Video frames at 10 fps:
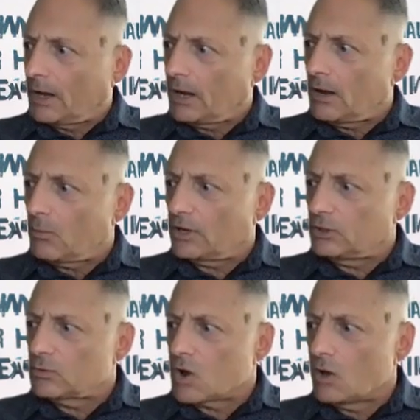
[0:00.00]
what do
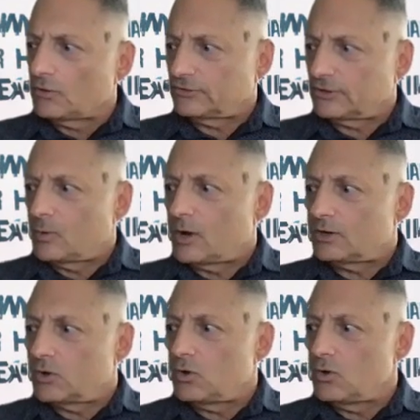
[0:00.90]
you call
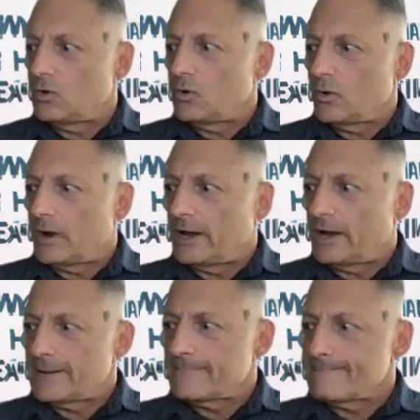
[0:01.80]
someone who
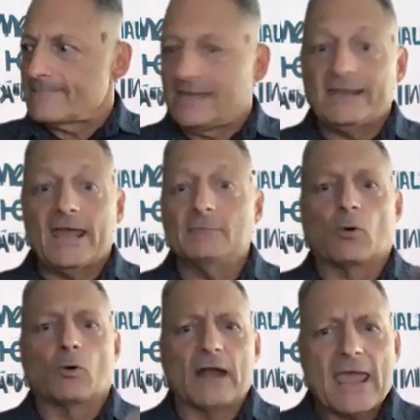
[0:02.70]

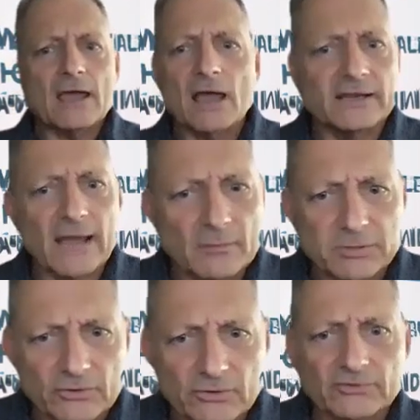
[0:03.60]
or AI
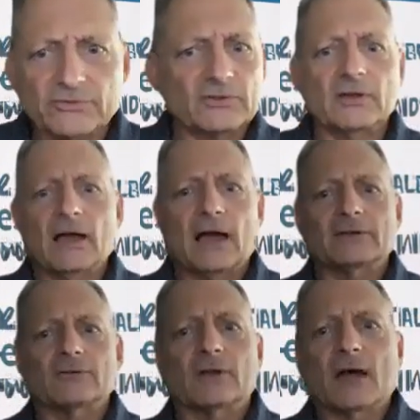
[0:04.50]
enablers?
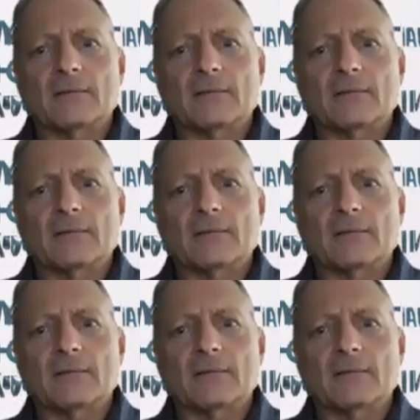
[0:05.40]
I'm